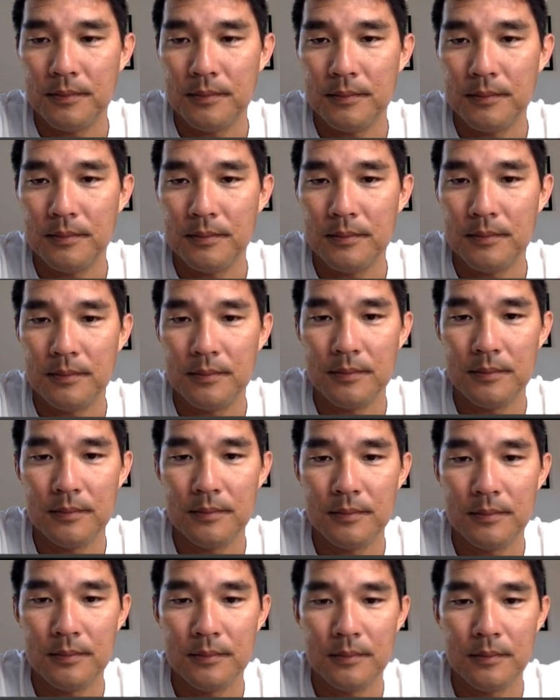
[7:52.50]

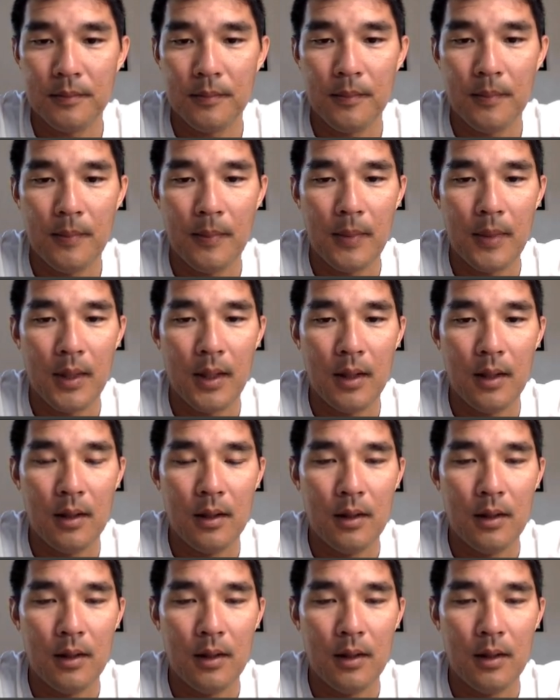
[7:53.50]
[no speech]